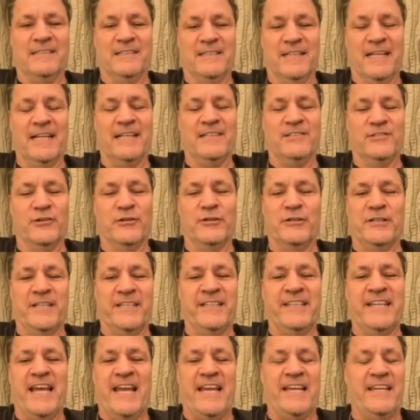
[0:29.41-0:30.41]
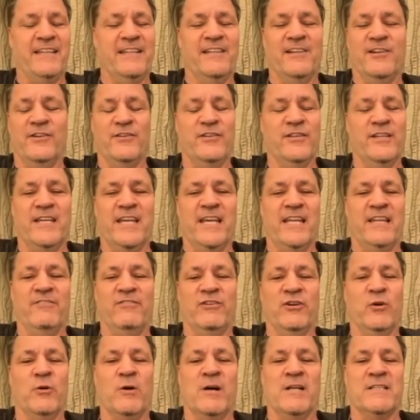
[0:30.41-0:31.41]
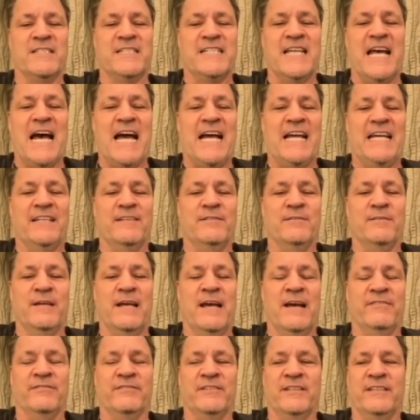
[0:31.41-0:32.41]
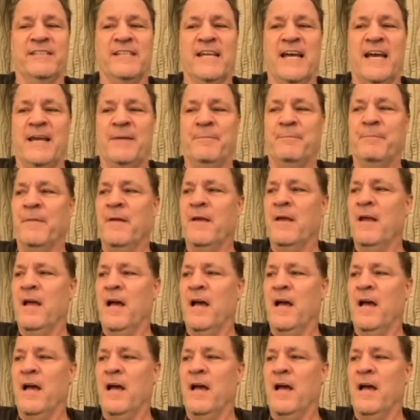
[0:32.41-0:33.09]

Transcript: Like during the day, you can't even go outside half the time.